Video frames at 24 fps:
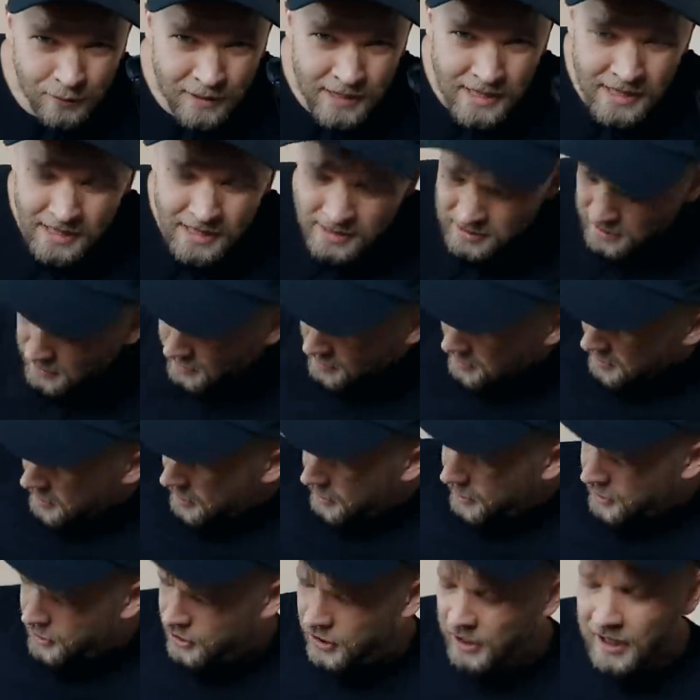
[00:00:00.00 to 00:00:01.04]
III?
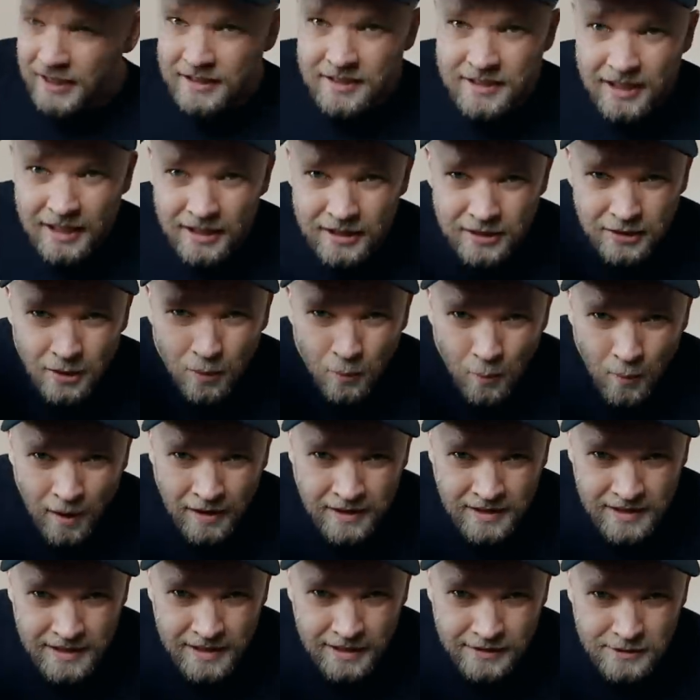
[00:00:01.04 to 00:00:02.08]
Should I take the
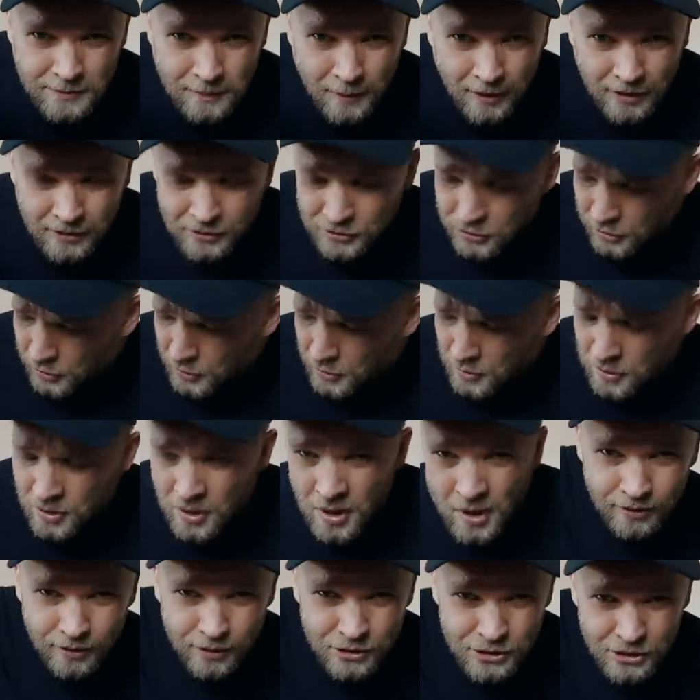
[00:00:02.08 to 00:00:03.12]
1DX Mark II?
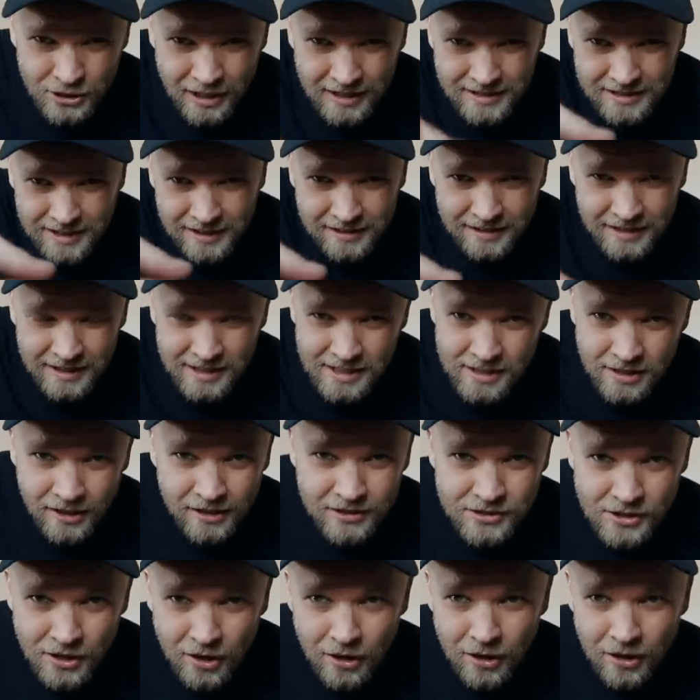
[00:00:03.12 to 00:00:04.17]
Or should I take the
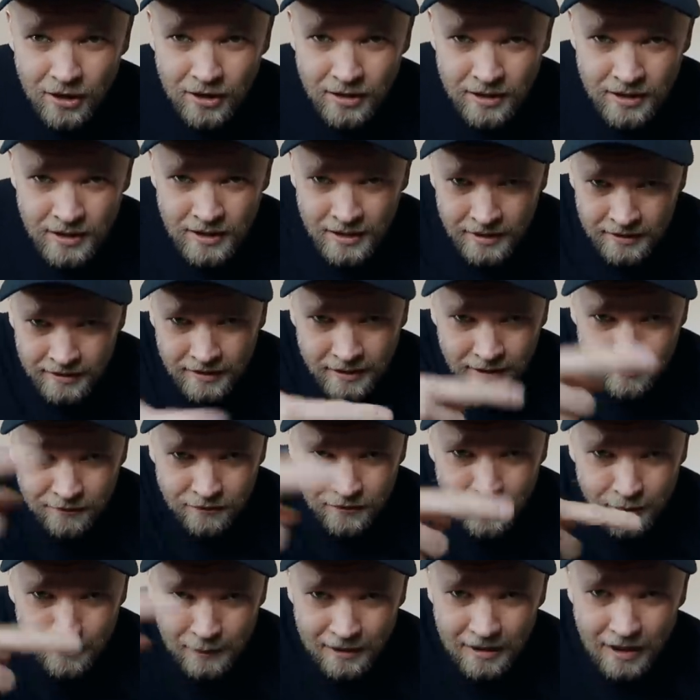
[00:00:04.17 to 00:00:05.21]
EOS R that I'm
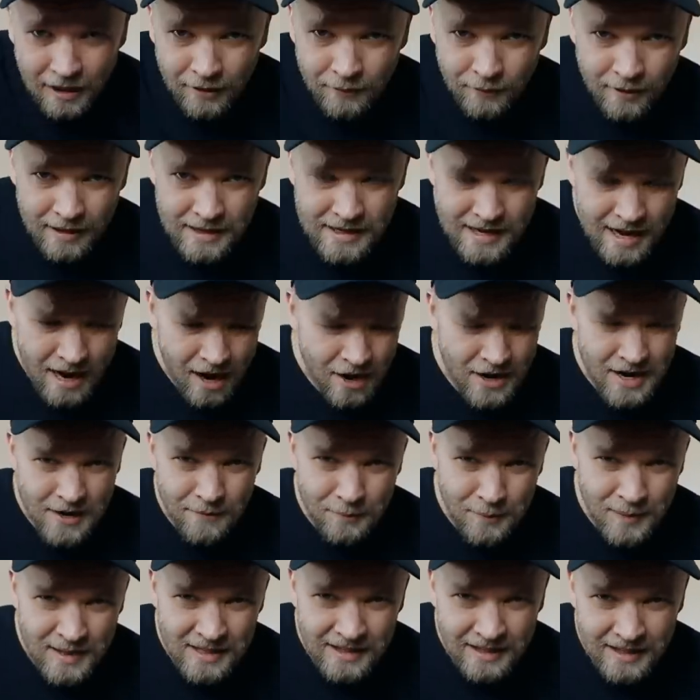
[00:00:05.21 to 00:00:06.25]
filming on right now and
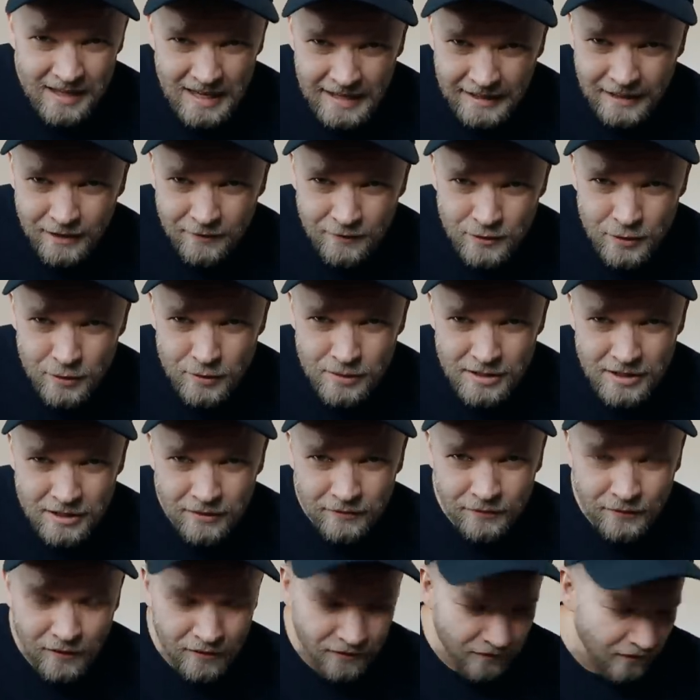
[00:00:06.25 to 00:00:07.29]
I've been kind of using
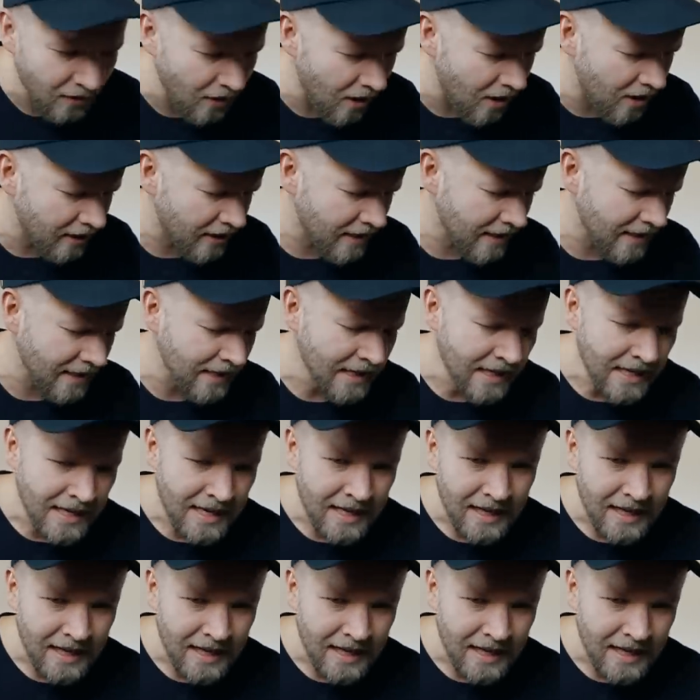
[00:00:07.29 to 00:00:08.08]
for vlogging.